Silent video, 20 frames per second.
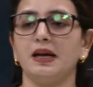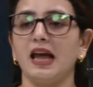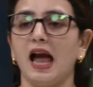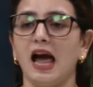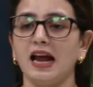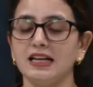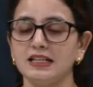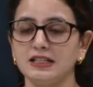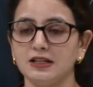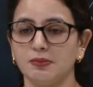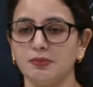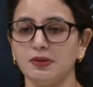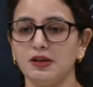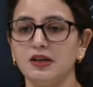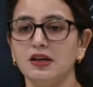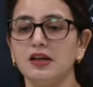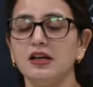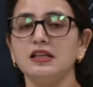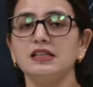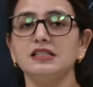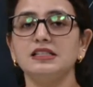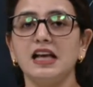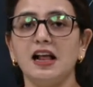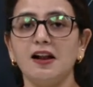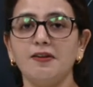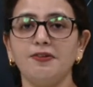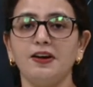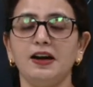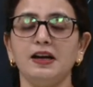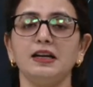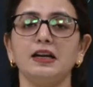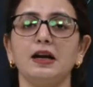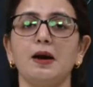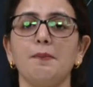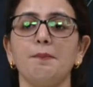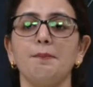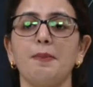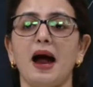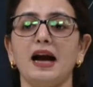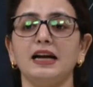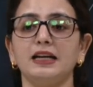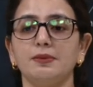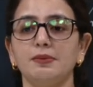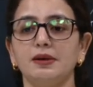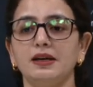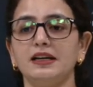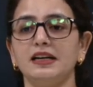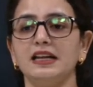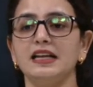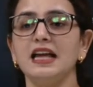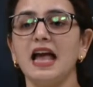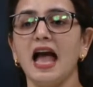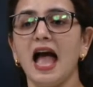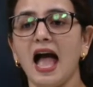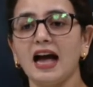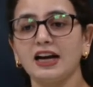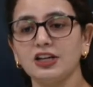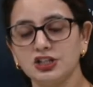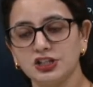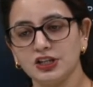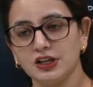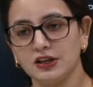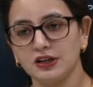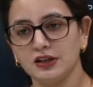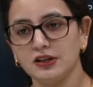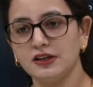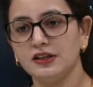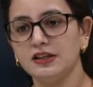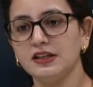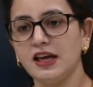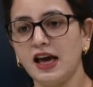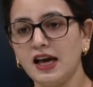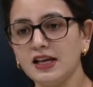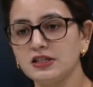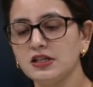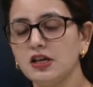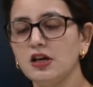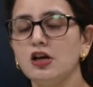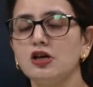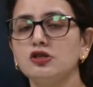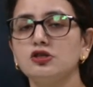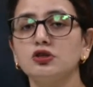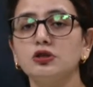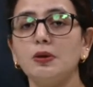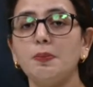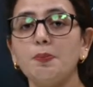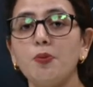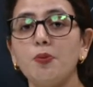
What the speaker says: mechanism, self-incompatibility action. Yes, so the